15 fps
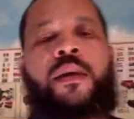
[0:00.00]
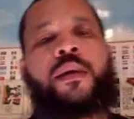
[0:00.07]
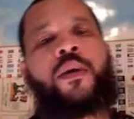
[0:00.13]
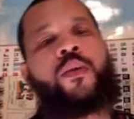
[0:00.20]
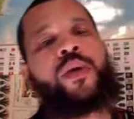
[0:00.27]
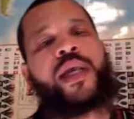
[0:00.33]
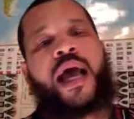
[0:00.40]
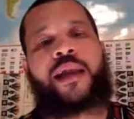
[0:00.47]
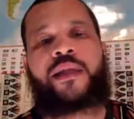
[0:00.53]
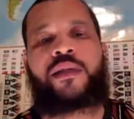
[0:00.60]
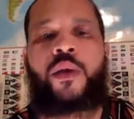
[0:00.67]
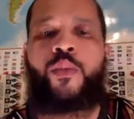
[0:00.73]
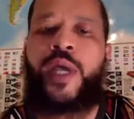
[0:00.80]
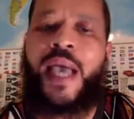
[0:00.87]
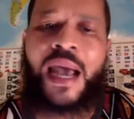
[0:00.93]
We
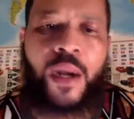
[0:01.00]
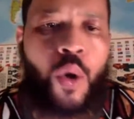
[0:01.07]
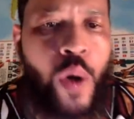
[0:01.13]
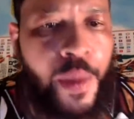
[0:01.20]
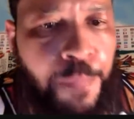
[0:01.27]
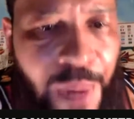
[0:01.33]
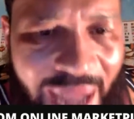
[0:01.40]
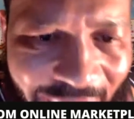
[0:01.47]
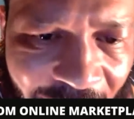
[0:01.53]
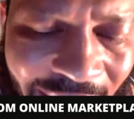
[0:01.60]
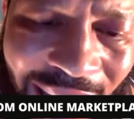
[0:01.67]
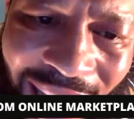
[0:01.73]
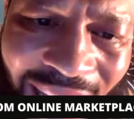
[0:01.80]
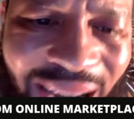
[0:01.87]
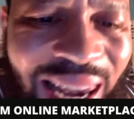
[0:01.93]
gotta quit playing
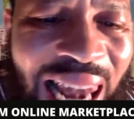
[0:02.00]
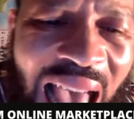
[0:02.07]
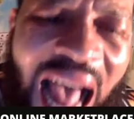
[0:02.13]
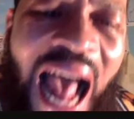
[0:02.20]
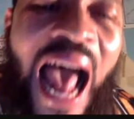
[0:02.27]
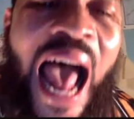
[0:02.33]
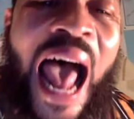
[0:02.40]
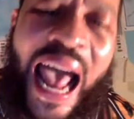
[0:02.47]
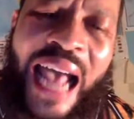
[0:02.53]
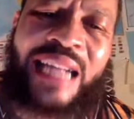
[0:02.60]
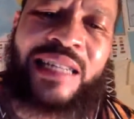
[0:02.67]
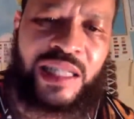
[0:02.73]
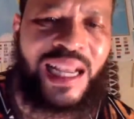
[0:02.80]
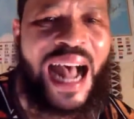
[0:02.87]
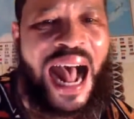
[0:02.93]
and
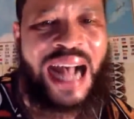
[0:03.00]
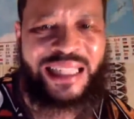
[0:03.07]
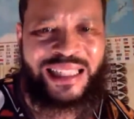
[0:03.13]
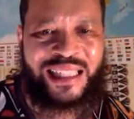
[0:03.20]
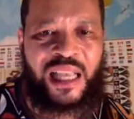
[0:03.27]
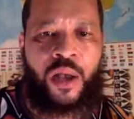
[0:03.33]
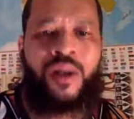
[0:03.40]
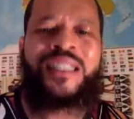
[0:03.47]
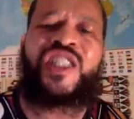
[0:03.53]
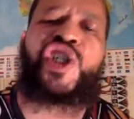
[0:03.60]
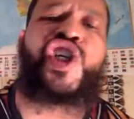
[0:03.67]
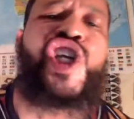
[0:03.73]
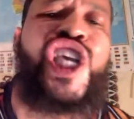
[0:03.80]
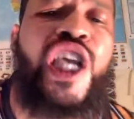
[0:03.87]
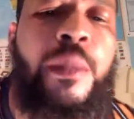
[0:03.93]
lying to ourselves.
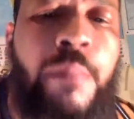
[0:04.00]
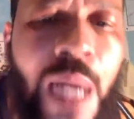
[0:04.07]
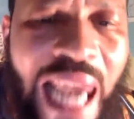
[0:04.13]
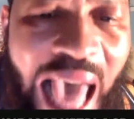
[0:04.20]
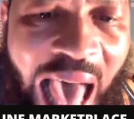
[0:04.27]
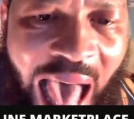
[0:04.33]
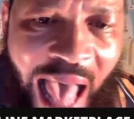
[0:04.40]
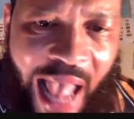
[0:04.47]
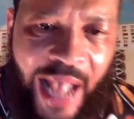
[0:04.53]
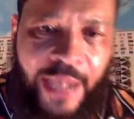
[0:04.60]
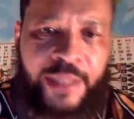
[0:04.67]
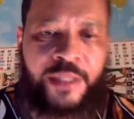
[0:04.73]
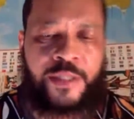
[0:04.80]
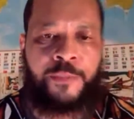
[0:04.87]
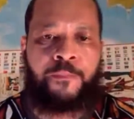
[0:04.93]
Cheap lies.
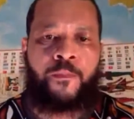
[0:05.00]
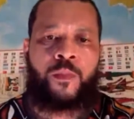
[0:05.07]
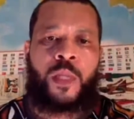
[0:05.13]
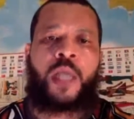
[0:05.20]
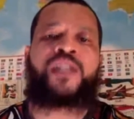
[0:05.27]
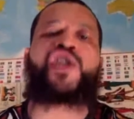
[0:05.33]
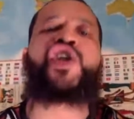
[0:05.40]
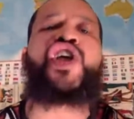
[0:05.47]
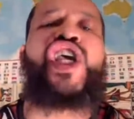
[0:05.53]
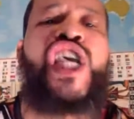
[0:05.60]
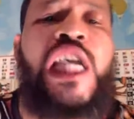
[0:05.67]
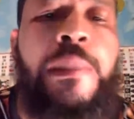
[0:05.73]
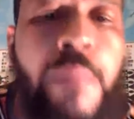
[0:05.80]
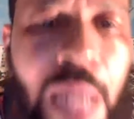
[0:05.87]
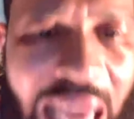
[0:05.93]

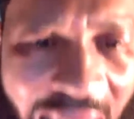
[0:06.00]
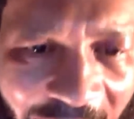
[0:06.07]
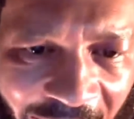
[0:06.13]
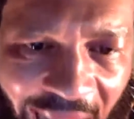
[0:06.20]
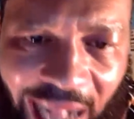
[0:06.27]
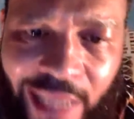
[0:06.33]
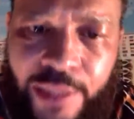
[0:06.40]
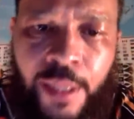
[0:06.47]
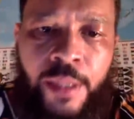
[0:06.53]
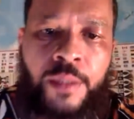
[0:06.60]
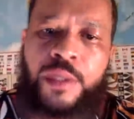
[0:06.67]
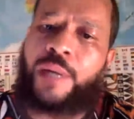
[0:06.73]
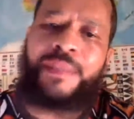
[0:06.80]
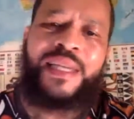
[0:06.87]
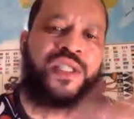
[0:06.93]
Cheap lies.
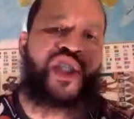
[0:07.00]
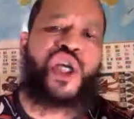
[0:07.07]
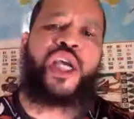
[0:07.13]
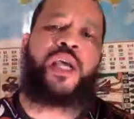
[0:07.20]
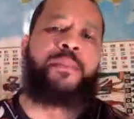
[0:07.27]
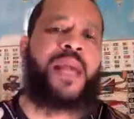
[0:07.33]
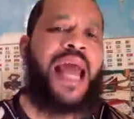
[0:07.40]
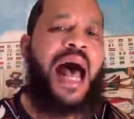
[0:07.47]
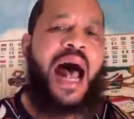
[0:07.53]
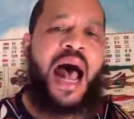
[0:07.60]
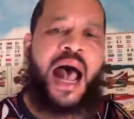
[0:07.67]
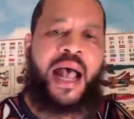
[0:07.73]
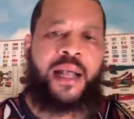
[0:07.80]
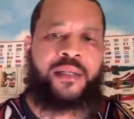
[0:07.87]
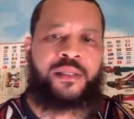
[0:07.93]
Them is cheap lies.
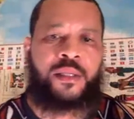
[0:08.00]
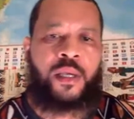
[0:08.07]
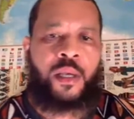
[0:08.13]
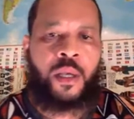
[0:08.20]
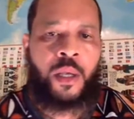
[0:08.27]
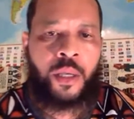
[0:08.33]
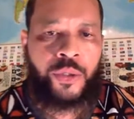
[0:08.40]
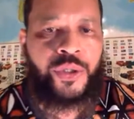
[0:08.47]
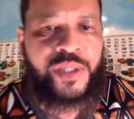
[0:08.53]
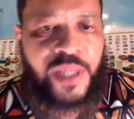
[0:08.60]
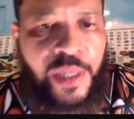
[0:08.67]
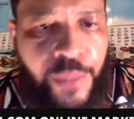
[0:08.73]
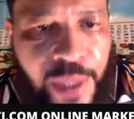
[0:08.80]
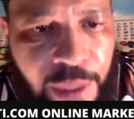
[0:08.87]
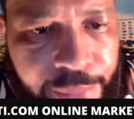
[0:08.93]
You
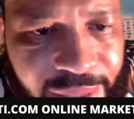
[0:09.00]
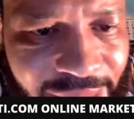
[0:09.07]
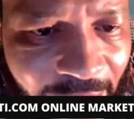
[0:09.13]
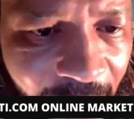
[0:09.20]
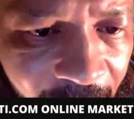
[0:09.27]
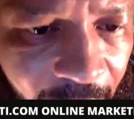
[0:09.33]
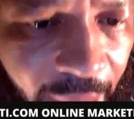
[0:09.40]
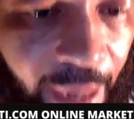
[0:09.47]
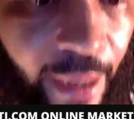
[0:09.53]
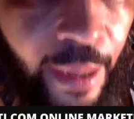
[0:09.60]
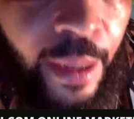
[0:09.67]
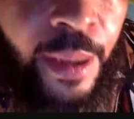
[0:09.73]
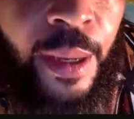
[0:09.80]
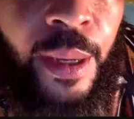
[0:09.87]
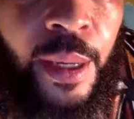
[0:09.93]
see what I'm saying?
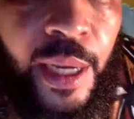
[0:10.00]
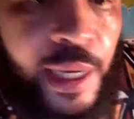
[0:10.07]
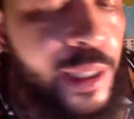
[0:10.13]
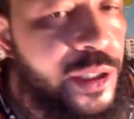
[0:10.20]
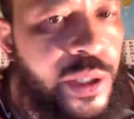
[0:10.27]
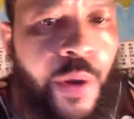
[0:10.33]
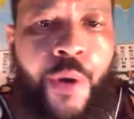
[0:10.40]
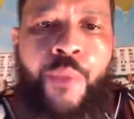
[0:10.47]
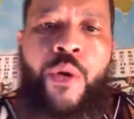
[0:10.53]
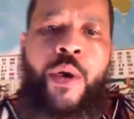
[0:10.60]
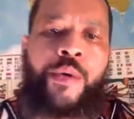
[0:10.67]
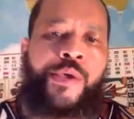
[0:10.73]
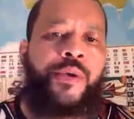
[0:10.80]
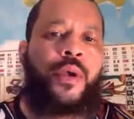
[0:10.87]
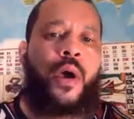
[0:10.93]
And so,
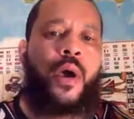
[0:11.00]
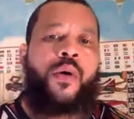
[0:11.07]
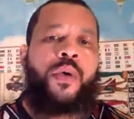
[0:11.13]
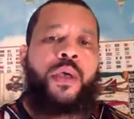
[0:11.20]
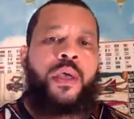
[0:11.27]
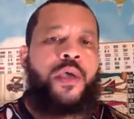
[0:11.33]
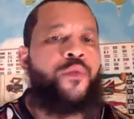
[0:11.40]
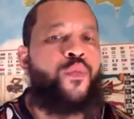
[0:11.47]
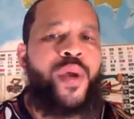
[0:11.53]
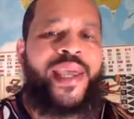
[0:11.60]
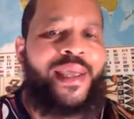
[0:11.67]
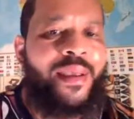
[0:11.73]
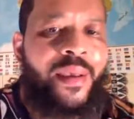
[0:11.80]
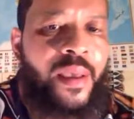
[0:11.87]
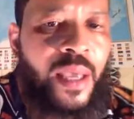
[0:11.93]
you know, if
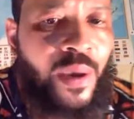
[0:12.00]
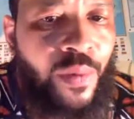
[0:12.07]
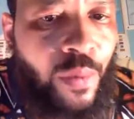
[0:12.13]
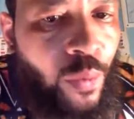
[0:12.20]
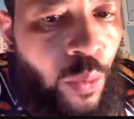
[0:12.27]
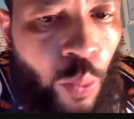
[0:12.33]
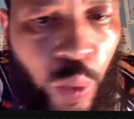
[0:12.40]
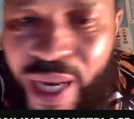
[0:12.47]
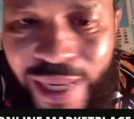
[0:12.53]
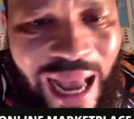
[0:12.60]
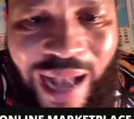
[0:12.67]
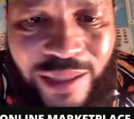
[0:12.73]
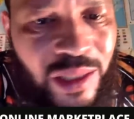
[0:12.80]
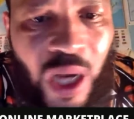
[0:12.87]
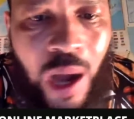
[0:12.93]
we
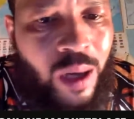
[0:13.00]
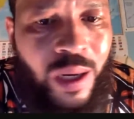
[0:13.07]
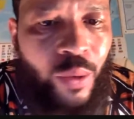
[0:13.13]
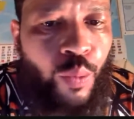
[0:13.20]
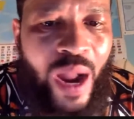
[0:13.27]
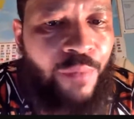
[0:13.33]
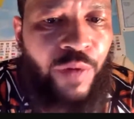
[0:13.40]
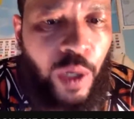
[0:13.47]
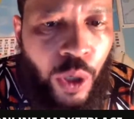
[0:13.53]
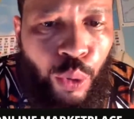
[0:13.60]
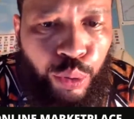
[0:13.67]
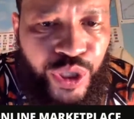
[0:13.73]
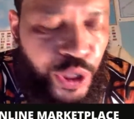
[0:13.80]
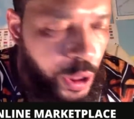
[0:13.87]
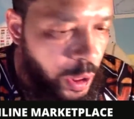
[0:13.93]
not talking
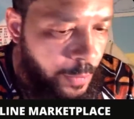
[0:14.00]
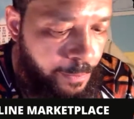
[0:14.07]
revolution,